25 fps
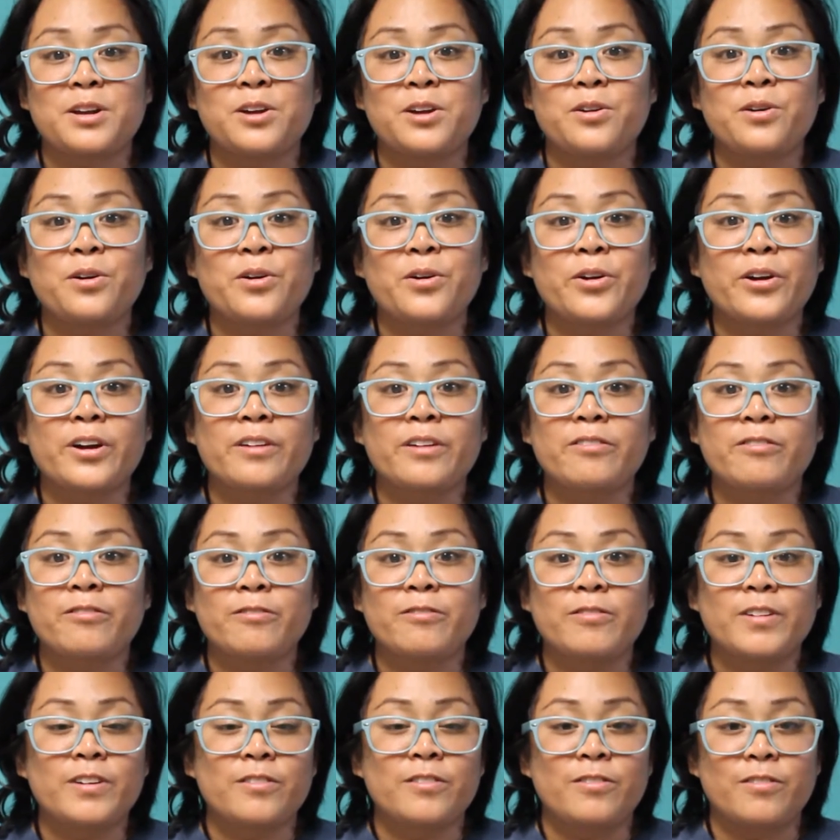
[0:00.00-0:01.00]
you, or if
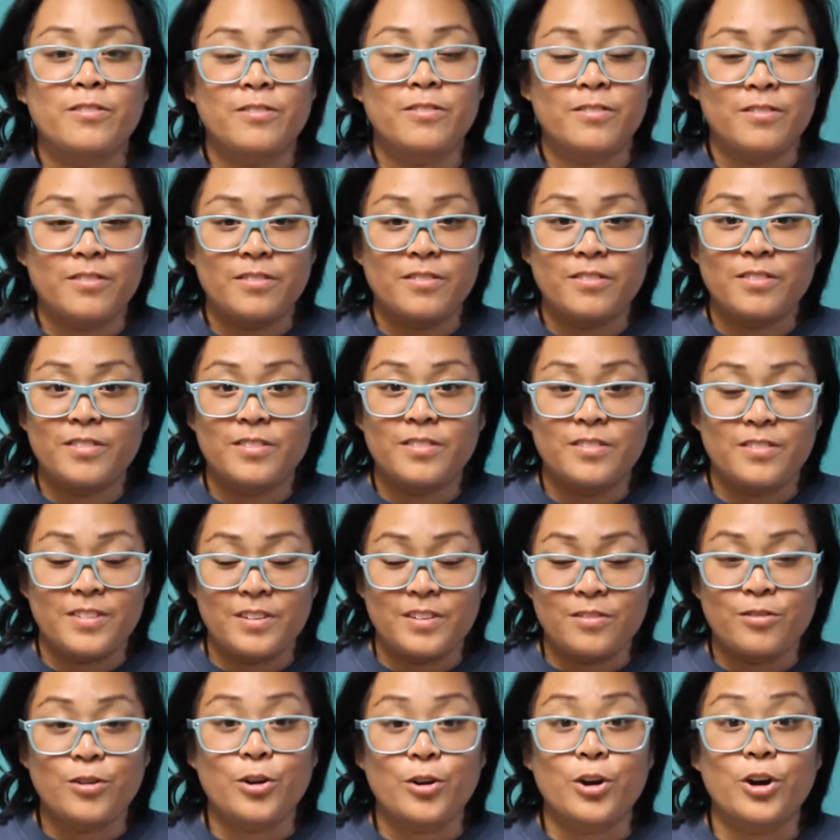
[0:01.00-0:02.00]
if
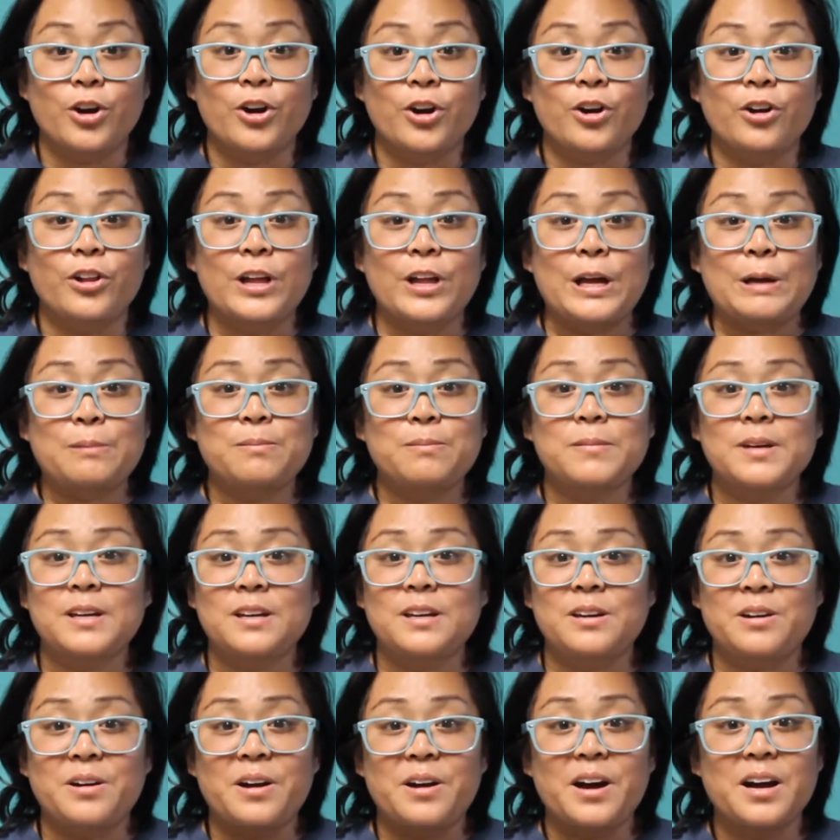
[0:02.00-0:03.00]
if you're a girl like me,
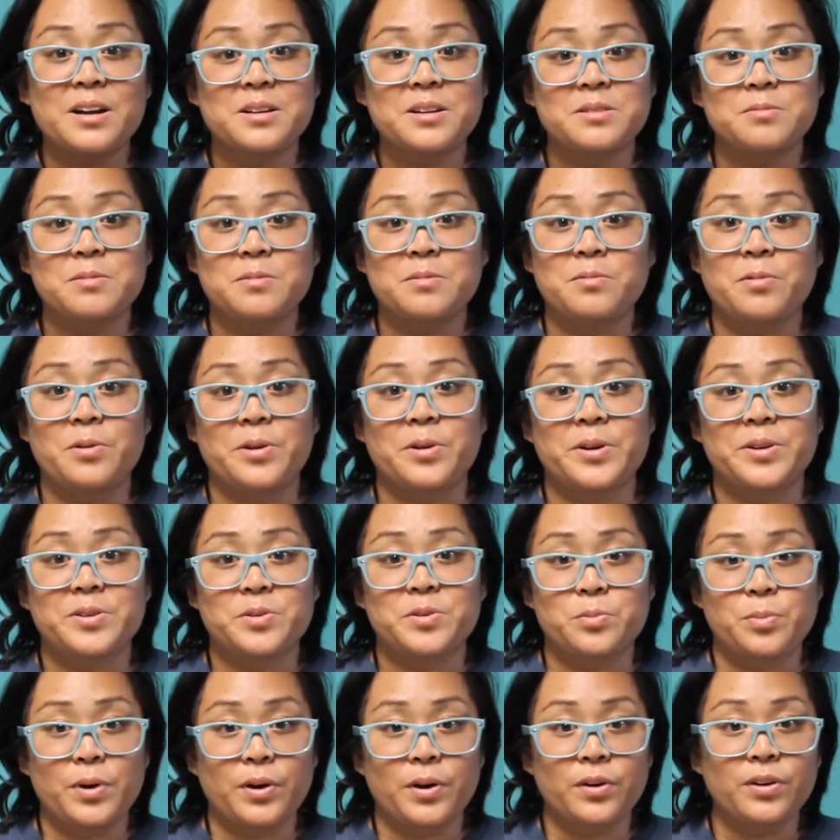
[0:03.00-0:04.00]
your husband worries
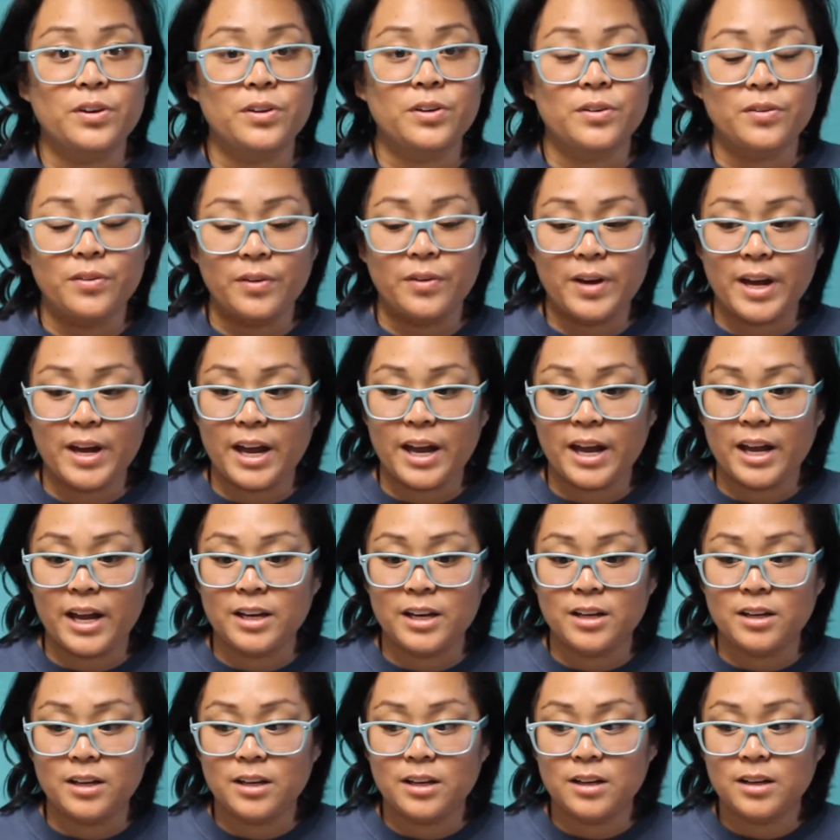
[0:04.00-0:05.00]
about you,
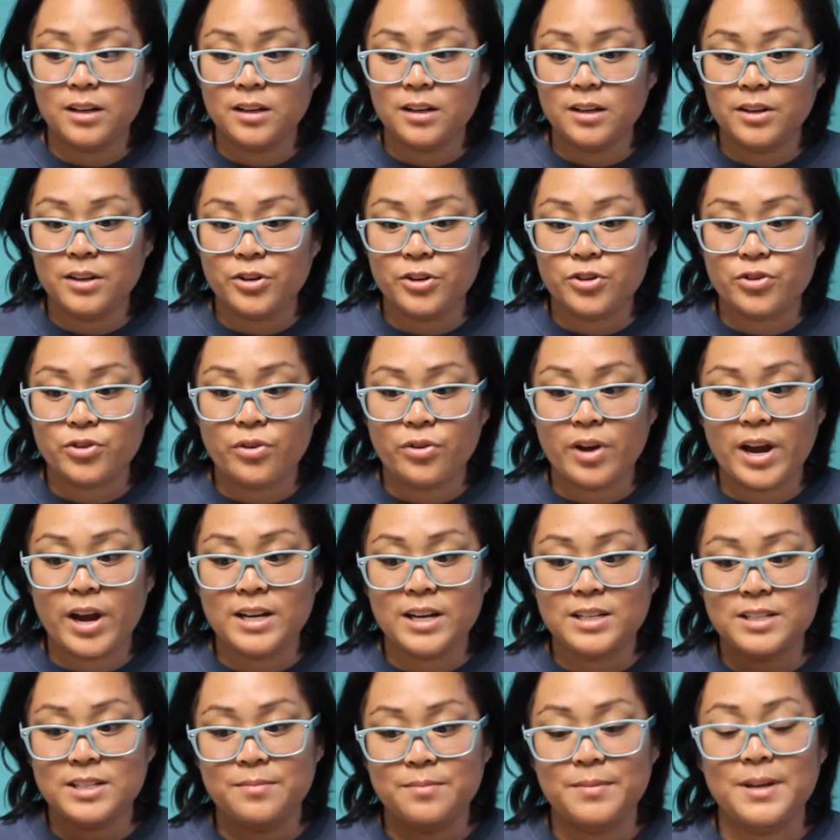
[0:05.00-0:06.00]
and you're
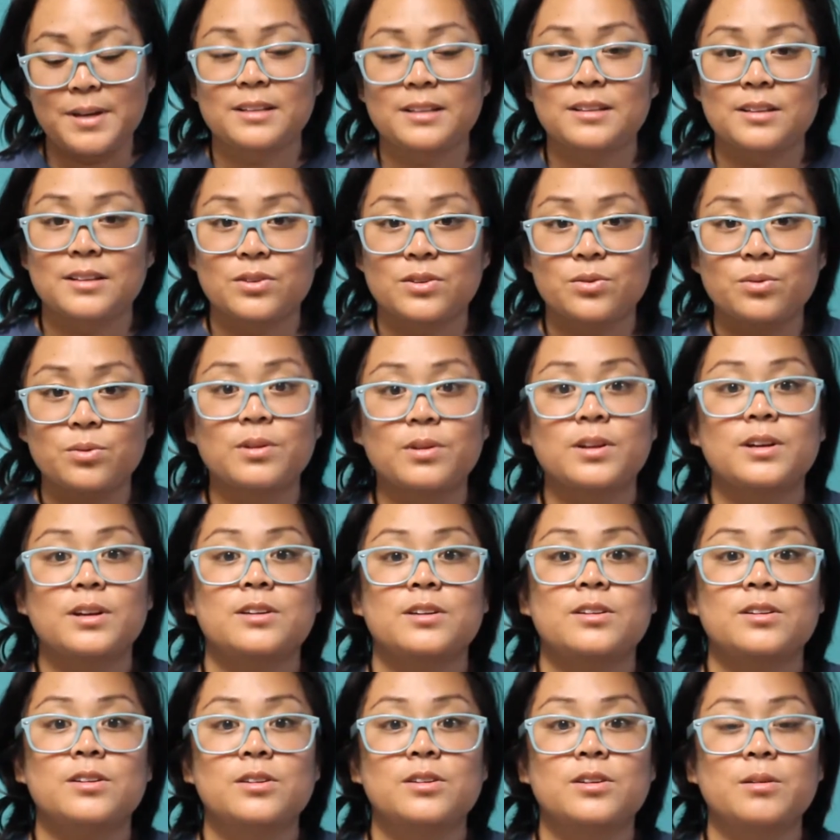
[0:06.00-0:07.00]
trying to make this
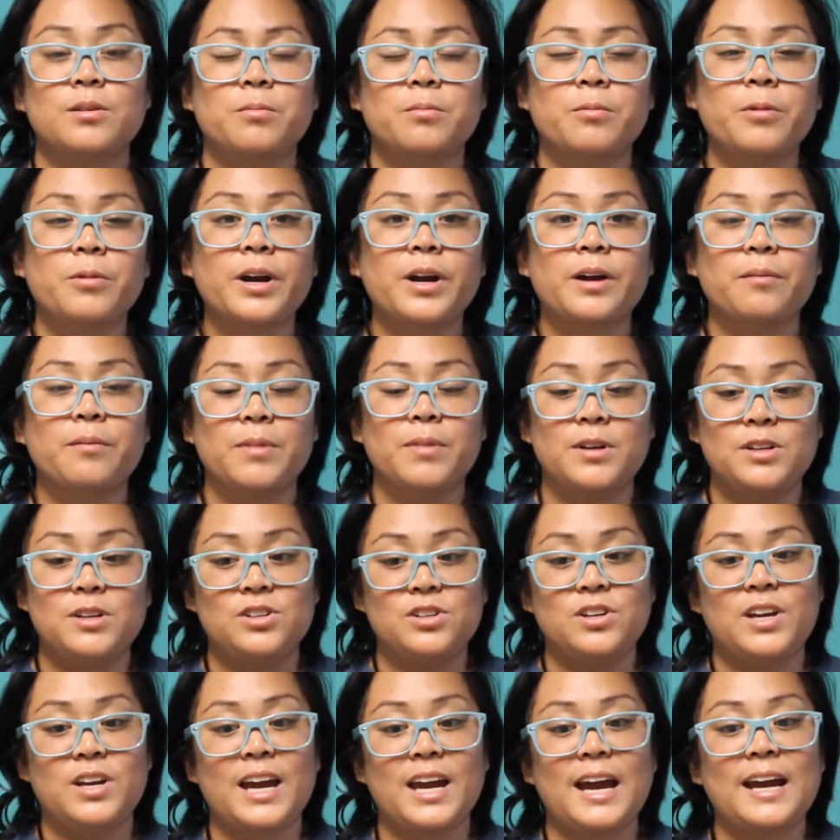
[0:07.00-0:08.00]
relationship work, but
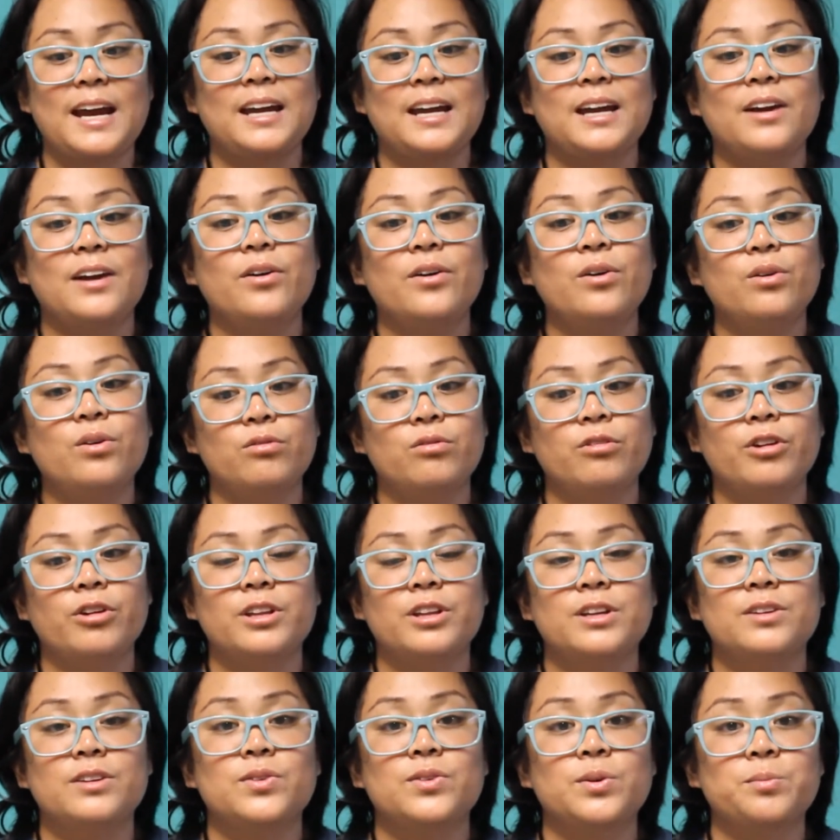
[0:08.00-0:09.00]
you can't get over
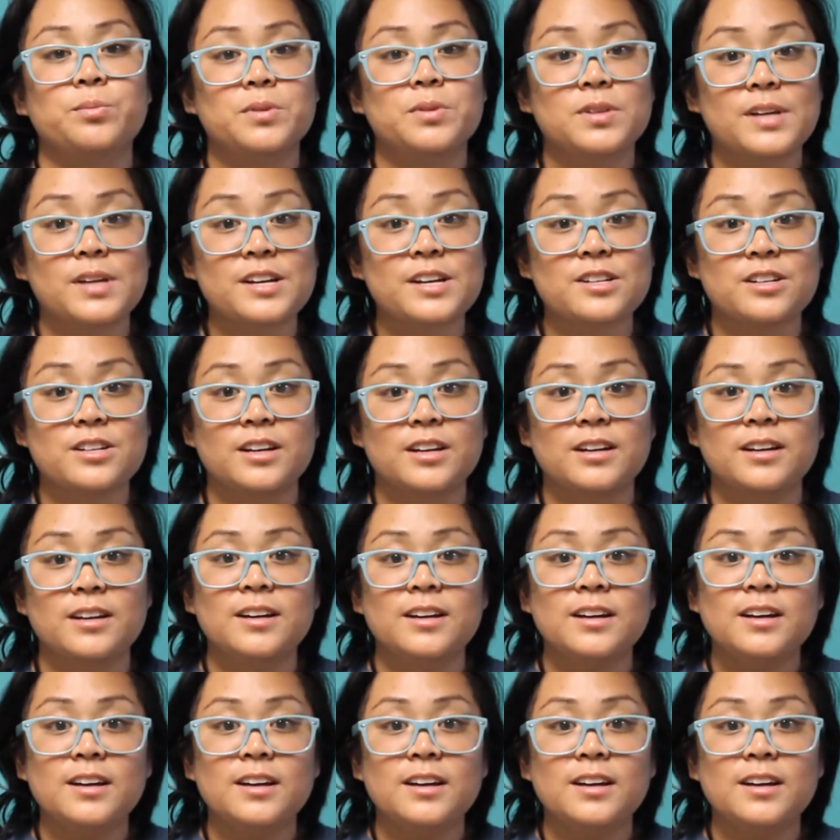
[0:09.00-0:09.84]
this obsession,